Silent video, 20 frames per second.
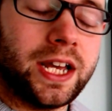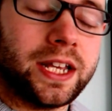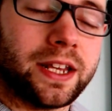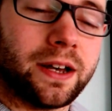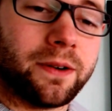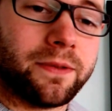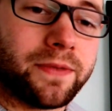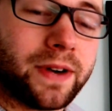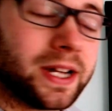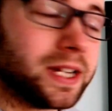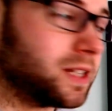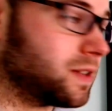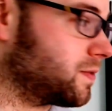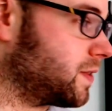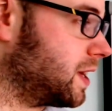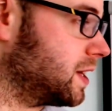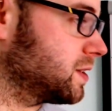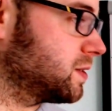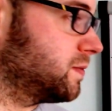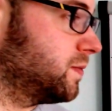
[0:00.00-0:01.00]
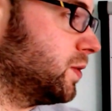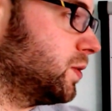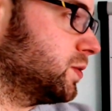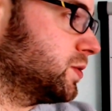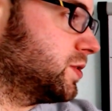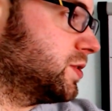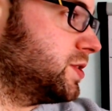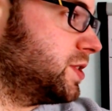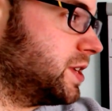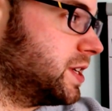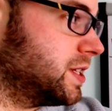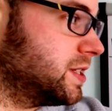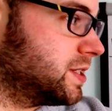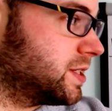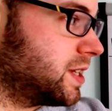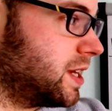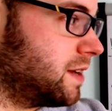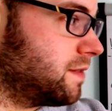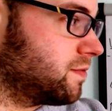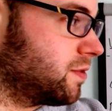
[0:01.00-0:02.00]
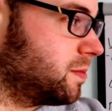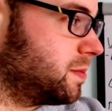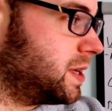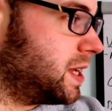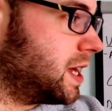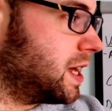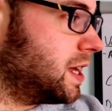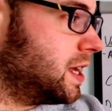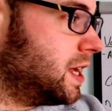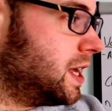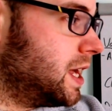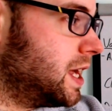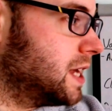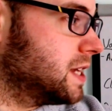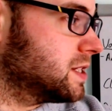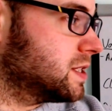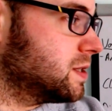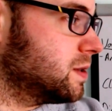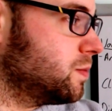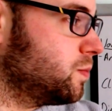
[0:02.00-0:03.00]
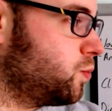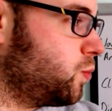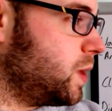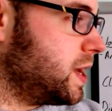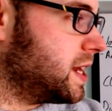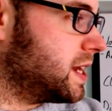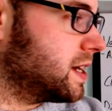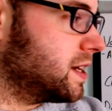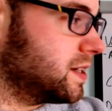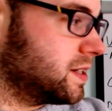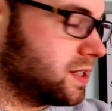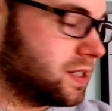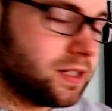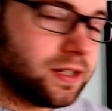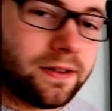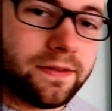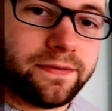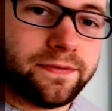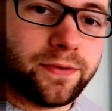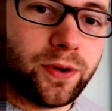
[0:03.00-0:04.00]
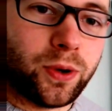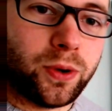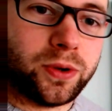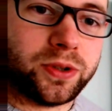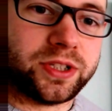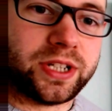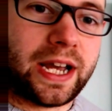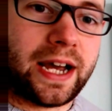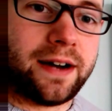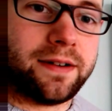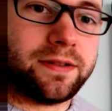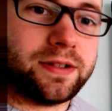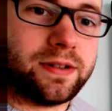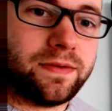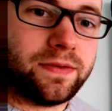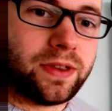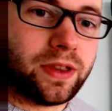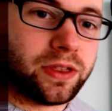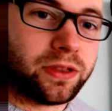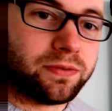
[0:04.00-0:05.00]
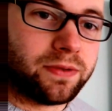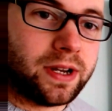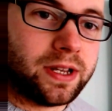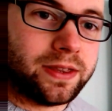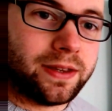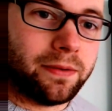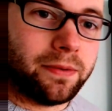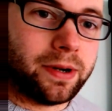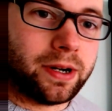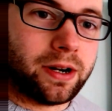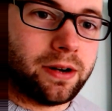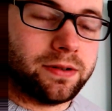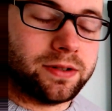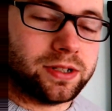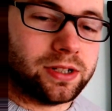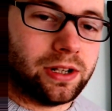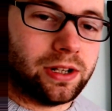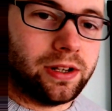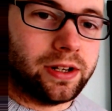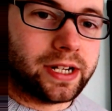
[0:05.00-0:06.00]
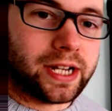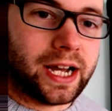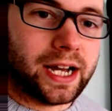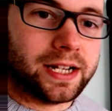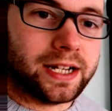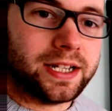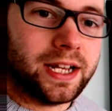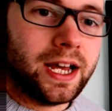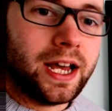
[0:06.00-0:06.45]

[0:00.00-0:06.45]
Now, van der Waals force, as you can see from here, is the weakest force out of the three that we're going to look at.